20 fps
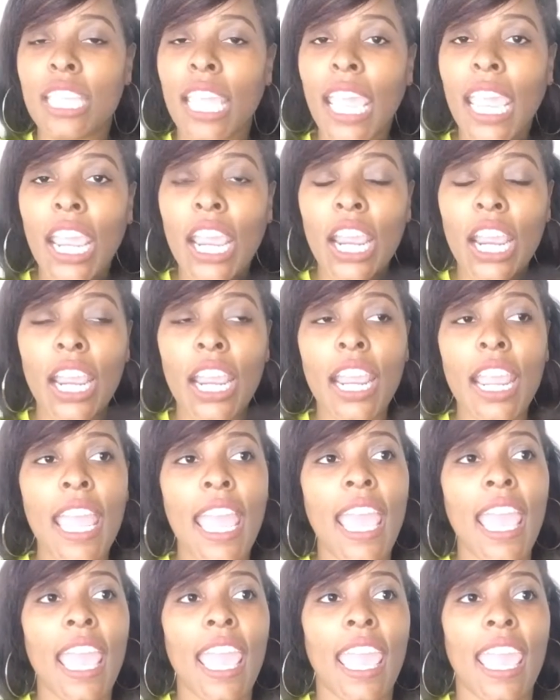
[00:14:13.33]
share,
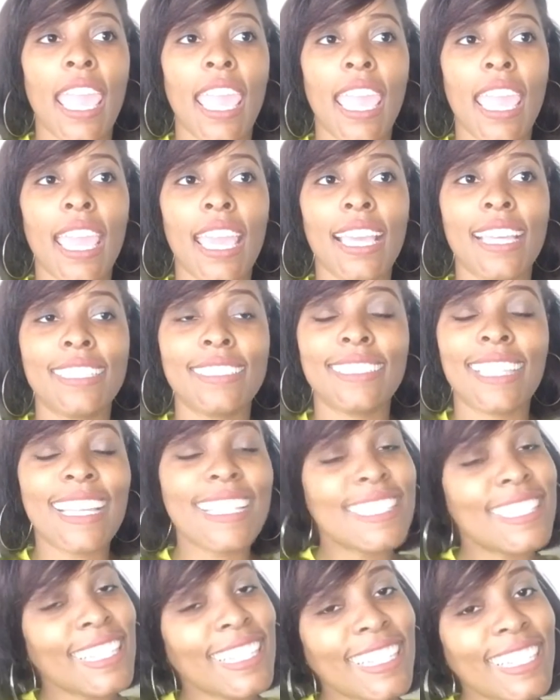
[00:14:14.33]
and
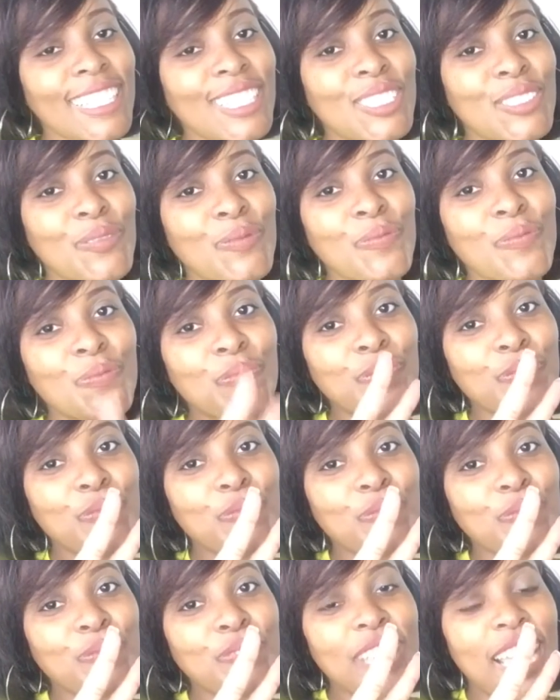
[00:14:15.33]
that's it.
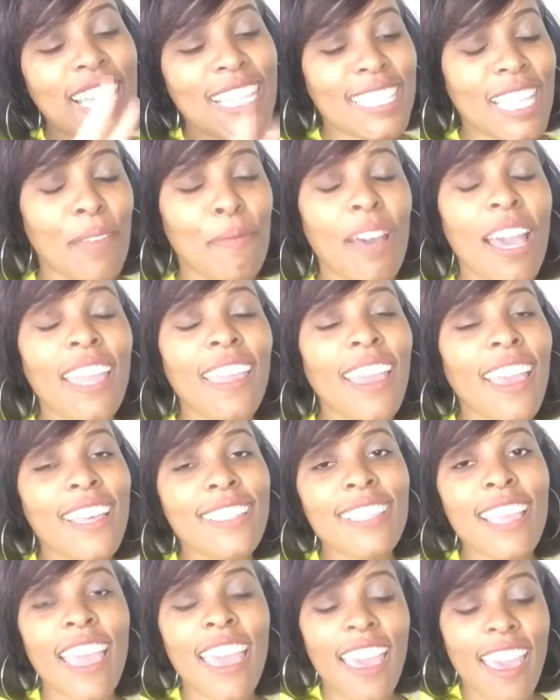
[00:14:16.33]
Say bye,
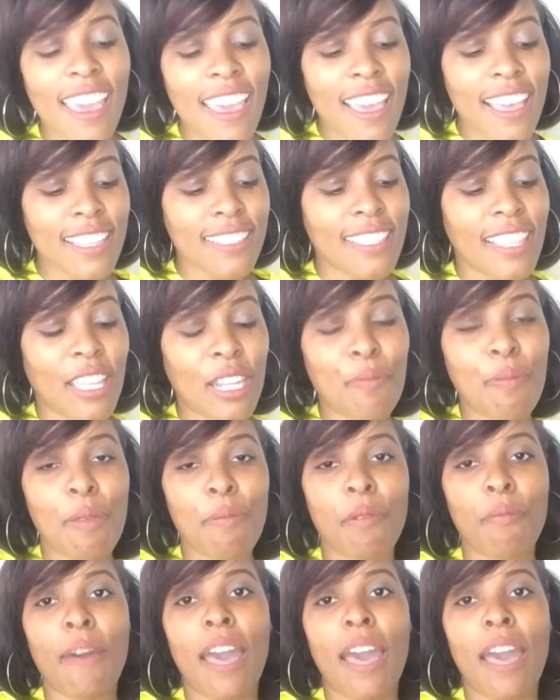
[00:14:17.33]
guys. Tell the people